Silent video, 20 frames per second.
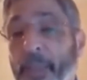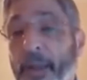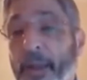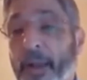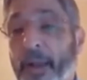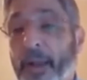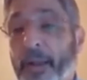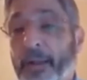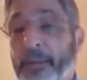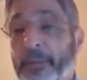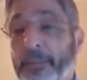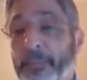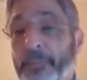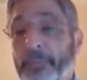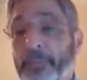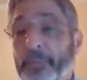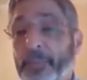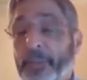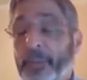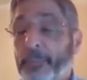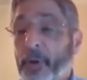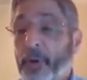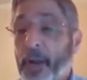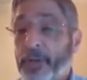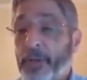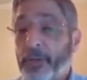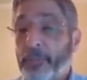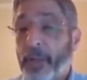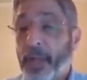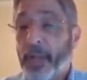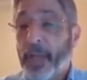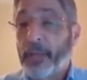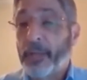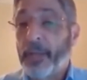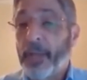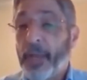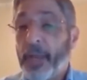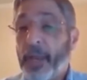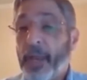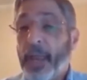the project plan
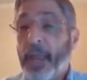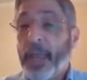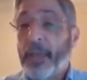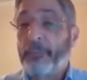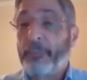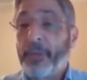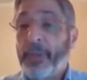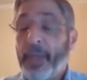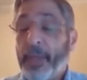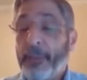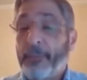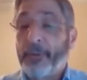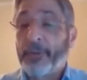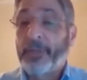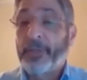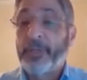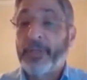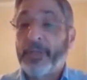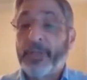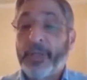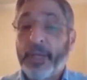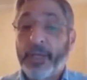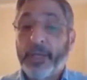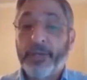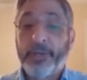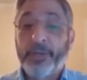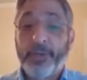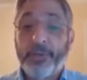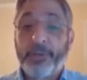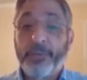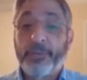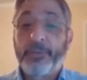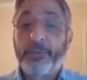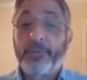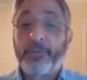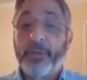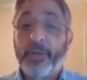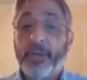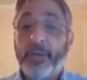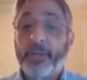and be able to stick to
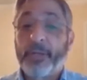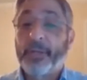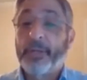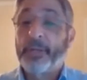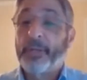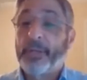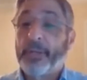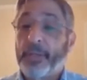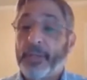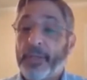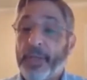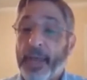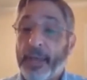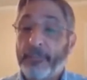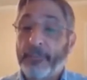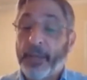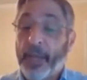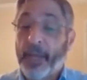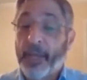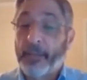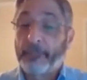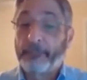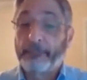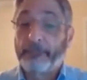the timeline.